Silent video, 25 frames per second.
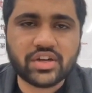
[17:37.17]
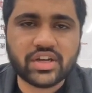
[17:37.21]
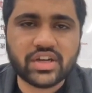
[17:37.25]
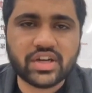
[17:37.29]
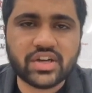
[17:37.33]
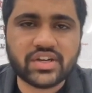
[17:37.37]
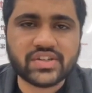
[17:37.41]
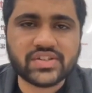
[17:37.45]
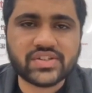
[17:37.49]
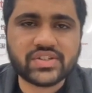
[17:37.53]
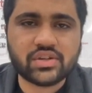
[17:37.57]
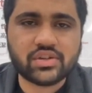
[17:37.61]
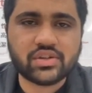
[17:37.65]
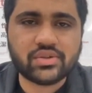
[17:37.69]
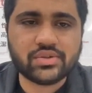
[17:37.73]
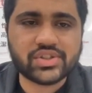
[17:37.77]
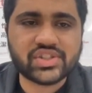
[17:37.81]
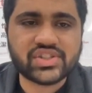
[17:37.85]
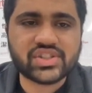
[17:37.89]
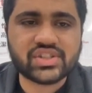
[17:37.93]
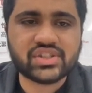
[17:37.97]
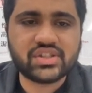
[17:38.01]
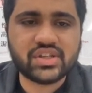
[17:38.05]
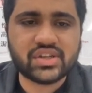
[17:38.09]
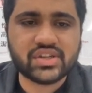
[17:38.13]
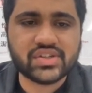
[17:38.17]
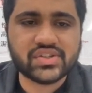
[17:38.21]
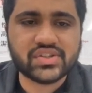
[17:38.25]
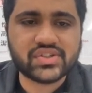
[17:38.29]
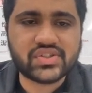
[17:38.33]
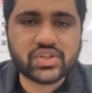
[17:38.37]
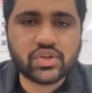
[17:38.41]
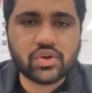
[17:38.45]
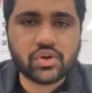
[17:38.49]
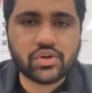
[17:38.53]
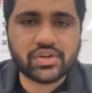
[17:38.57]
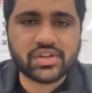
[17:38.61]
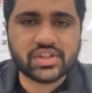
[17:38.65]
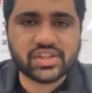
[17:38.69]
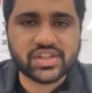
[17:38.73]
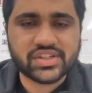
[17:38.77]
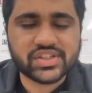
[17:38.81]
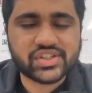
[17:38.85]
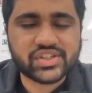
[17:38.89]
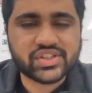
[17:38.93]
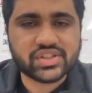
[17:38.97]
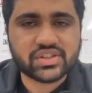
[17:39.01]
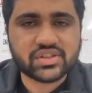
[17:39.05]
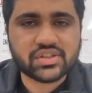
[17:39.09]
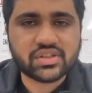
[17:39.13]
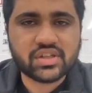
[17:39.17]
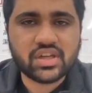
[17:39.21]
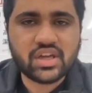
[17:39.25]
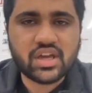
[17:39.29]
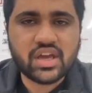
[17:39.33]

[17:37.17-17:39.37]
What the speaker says: AI solution is correlation.